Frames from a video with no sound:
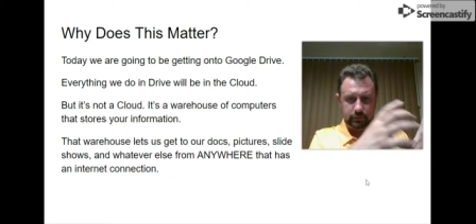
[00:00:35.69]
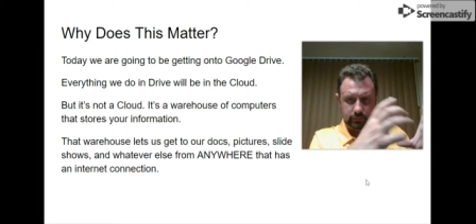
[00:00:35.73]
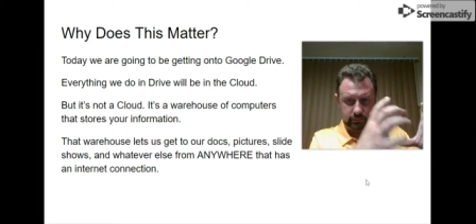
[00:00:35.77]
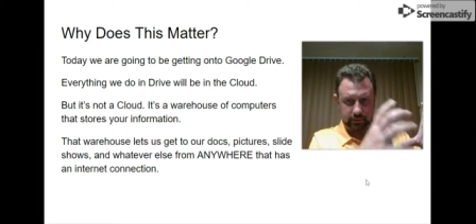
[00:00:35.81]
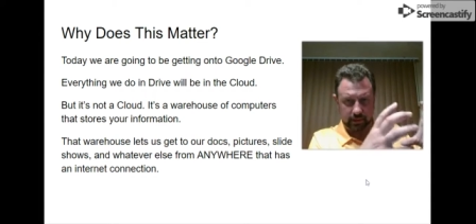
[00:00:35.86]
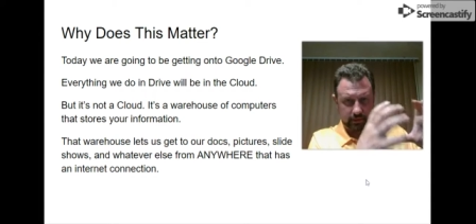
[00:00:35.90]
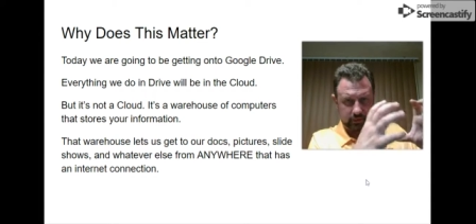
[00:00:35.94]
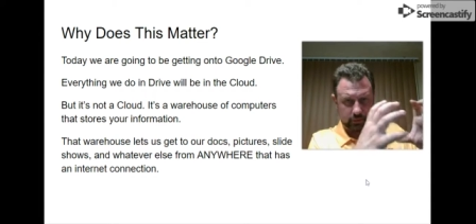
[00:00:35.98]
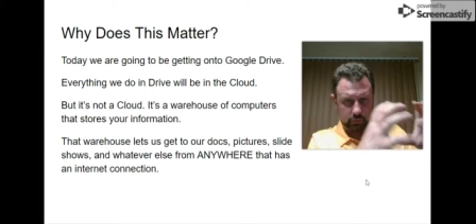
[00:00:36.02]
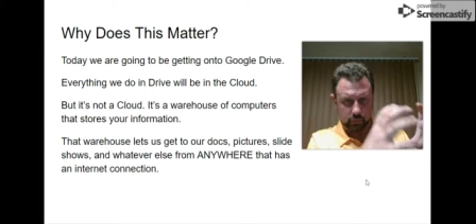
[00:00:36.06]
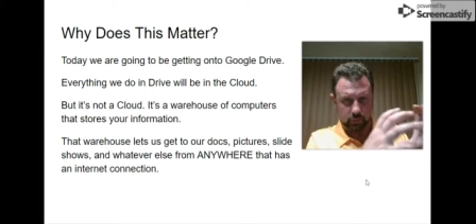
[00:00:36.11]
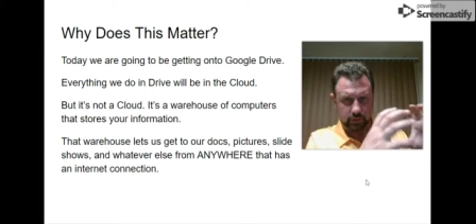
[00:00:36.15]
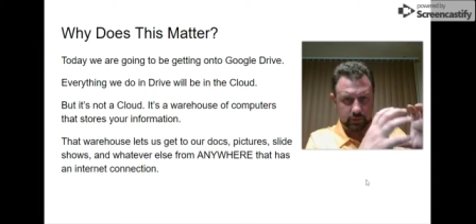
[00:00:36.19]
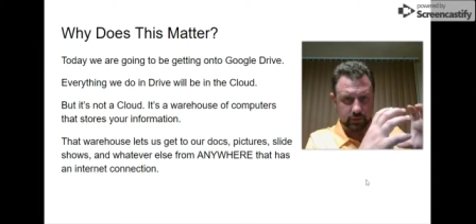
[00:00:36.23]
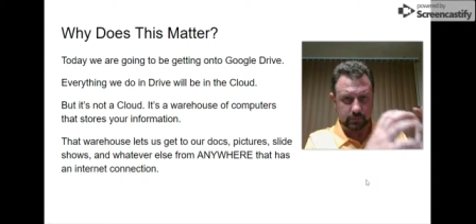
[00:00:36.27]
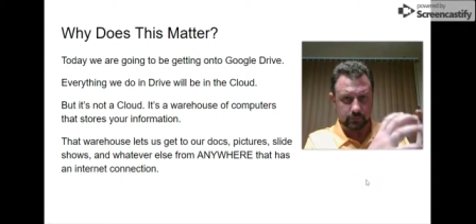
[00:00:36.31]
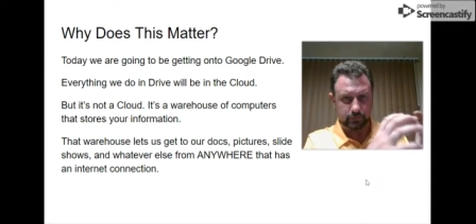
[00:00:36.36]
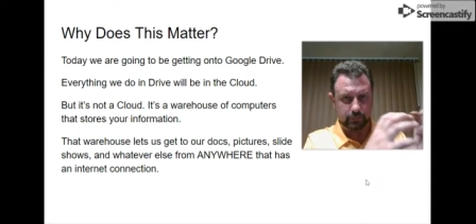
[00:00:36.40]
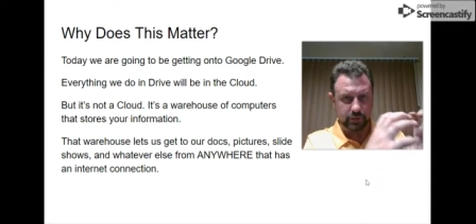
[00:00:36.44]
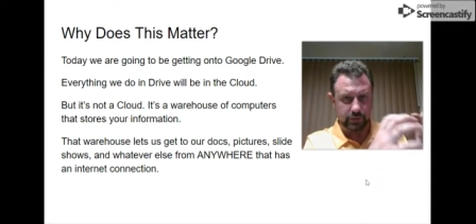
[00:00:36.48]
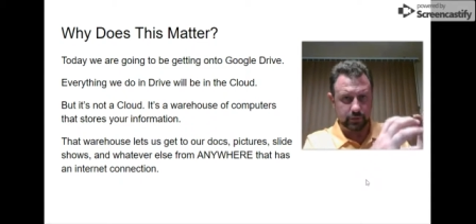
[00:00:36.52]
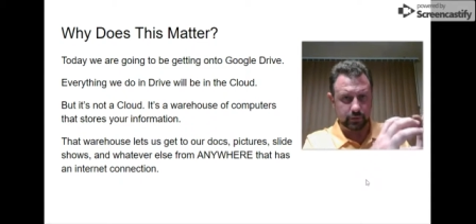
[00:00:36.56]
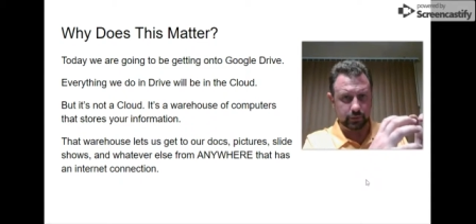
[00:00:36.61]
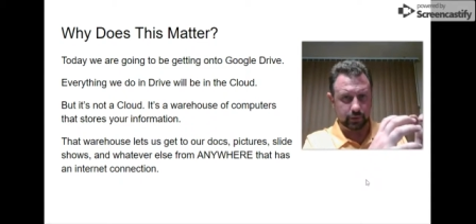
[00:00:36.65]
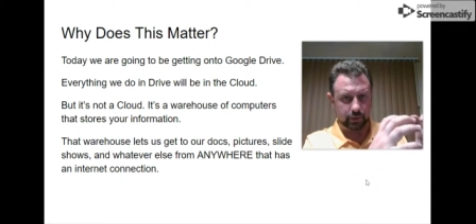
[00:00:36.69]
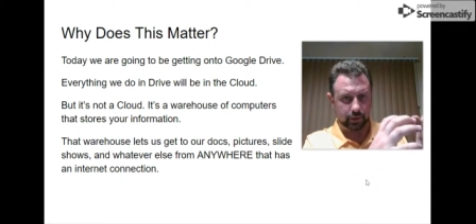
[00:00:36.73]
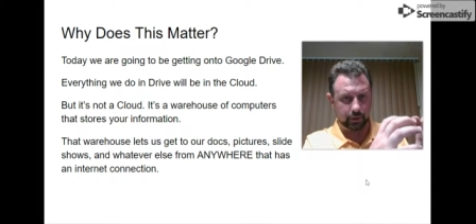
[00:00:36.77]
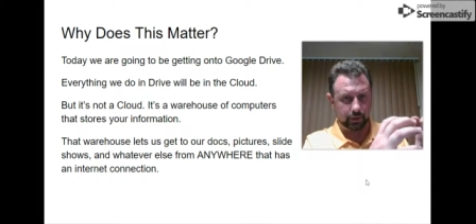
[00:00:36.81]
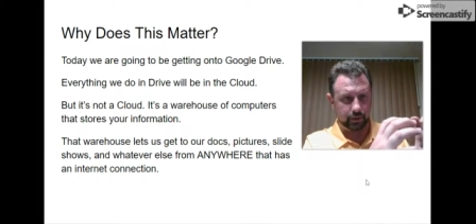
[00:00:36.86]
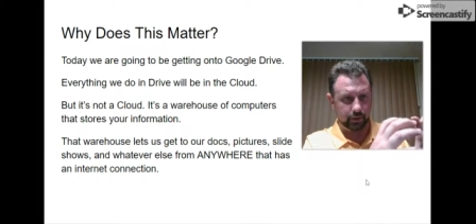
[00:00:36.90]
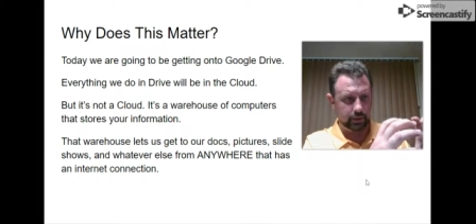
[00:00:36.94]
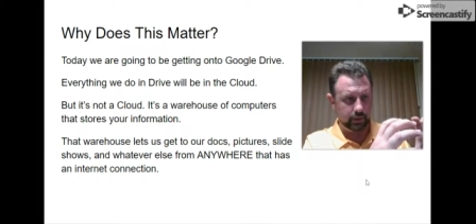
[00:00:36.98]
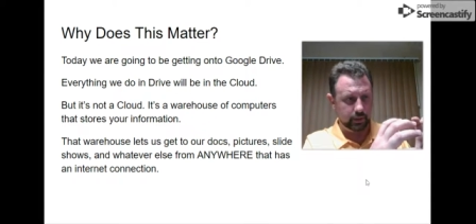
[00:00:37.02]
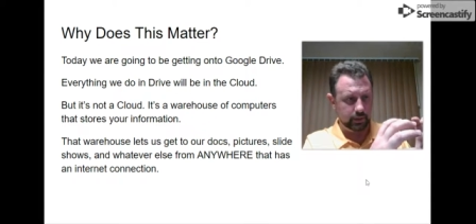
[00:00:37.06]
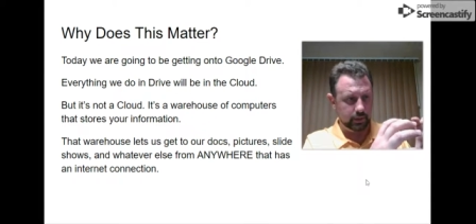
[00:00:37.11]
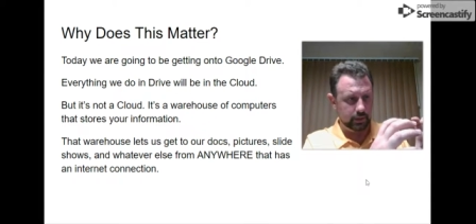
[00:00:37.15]
that one
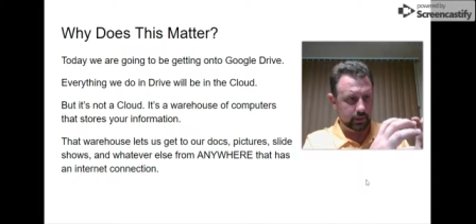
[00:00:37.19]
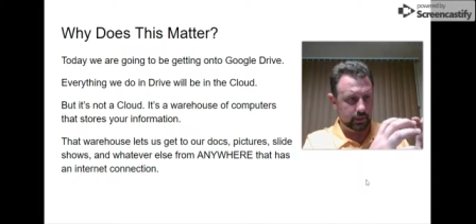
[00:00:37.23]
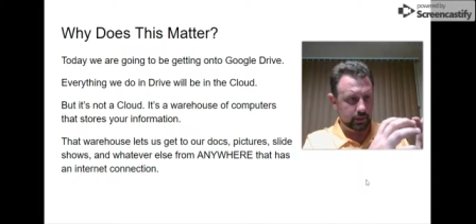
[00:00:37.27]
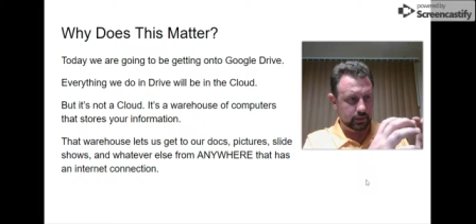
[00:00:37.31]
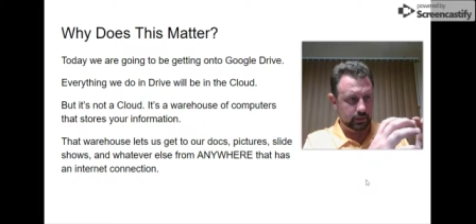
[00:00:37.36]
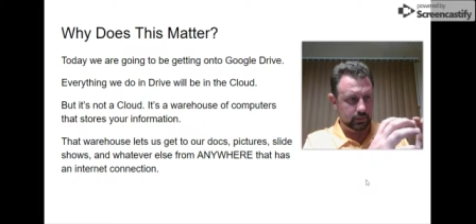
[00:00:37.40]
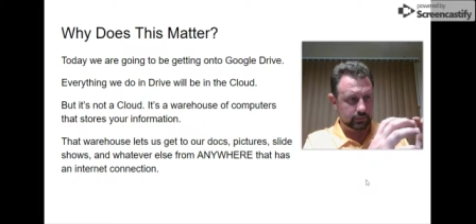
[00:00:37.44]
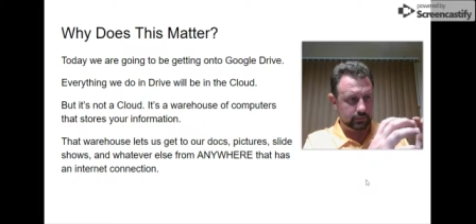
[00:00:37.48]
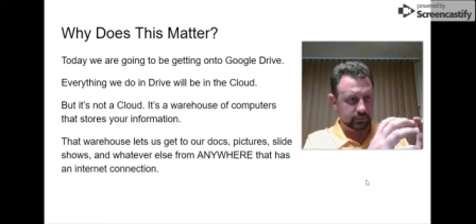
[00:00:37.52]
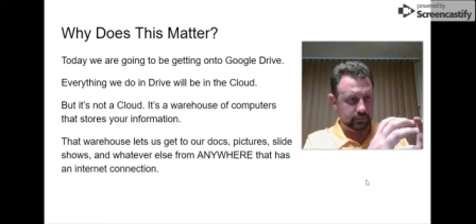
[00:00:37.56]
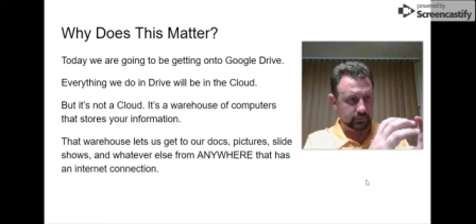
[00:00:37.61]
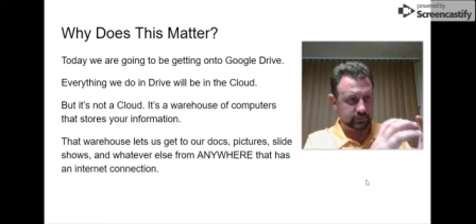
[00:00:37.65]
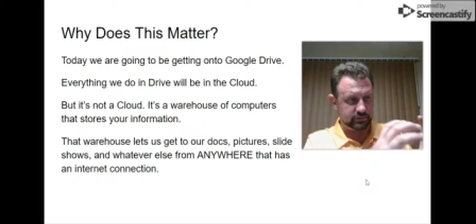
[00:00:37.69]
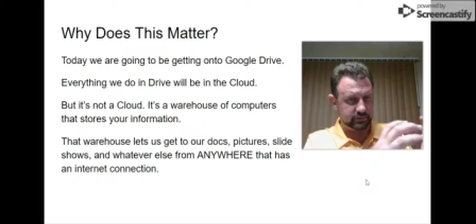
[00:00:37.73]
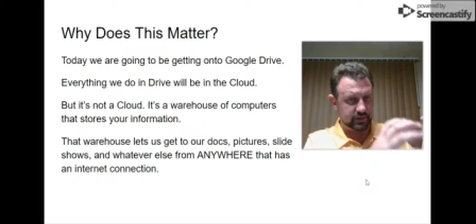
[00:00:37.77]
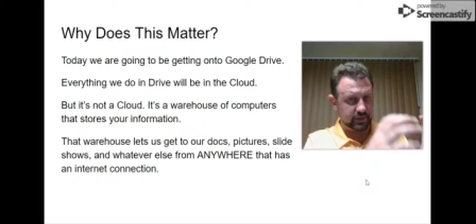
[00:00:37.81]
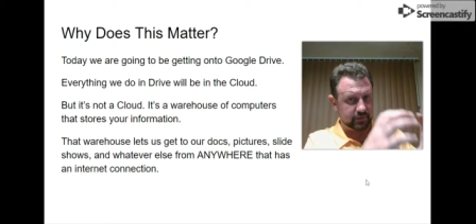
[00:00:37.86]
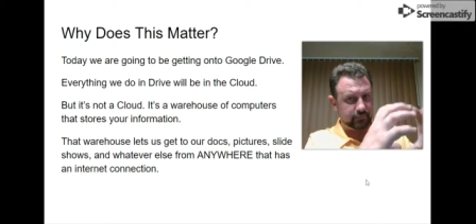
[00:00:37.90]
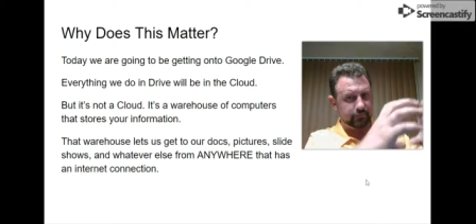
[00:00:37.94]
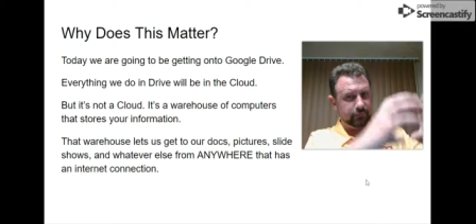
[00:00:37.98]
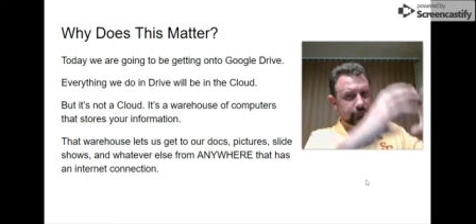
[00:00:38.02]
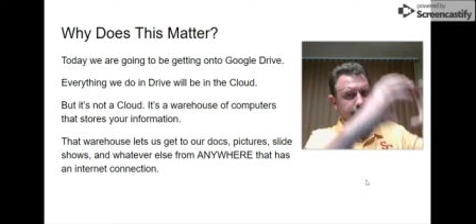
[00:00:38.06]
computer, there was like